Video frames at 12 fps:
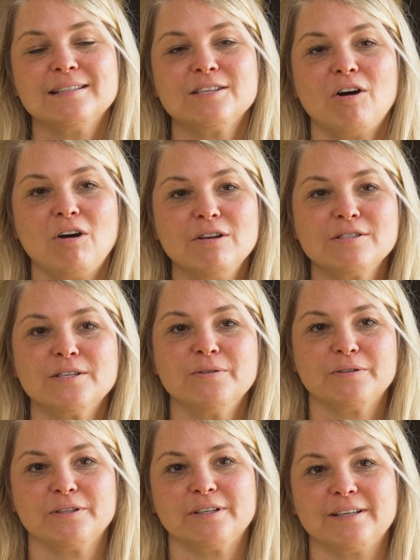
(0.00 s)
it's also
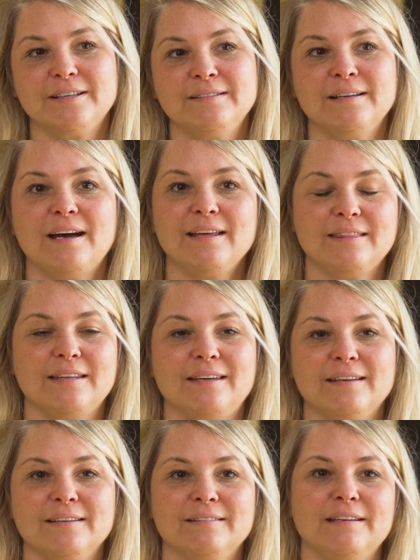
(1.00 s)
good, I
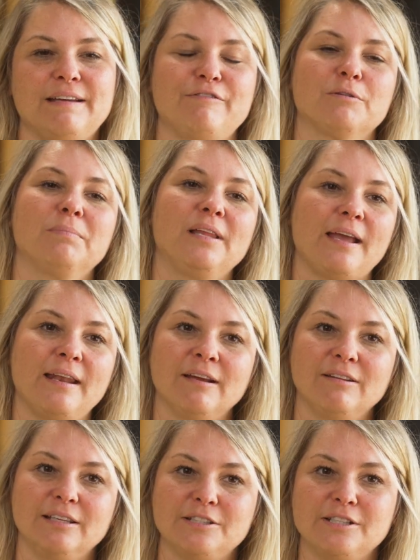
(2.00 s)
think, if you're planning
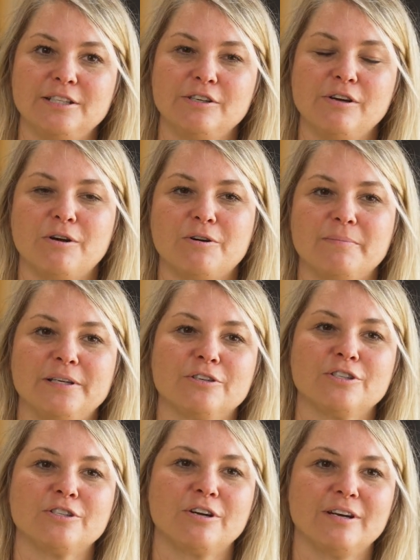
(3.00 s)
on listing your home and you're
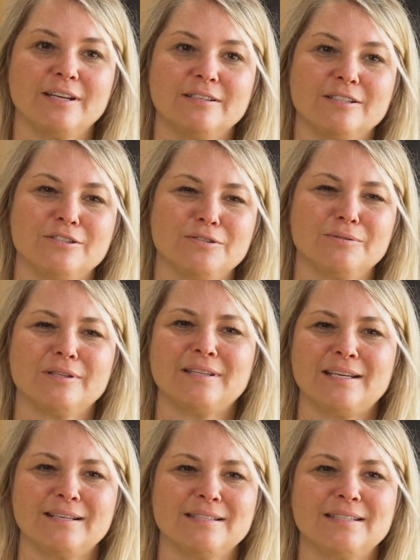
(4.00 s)
starting to do the
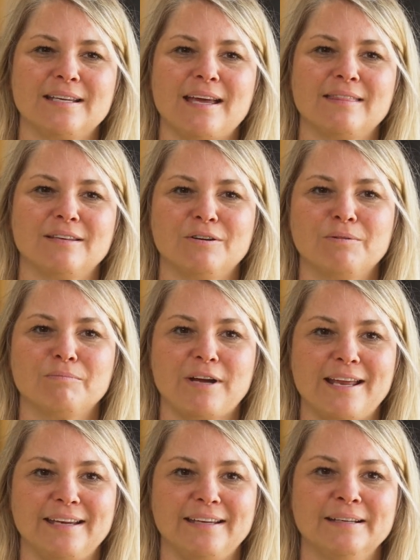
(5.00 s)
things to get the home
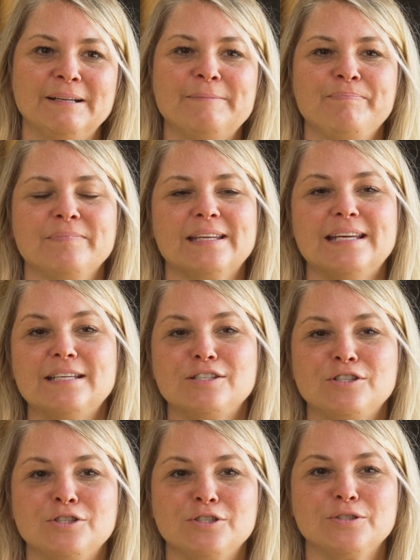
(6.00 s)
ready, is
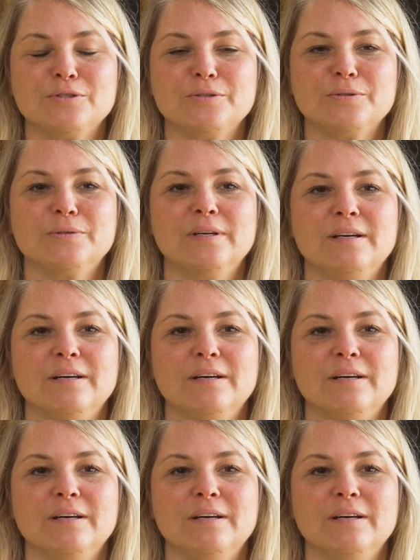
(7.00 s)
to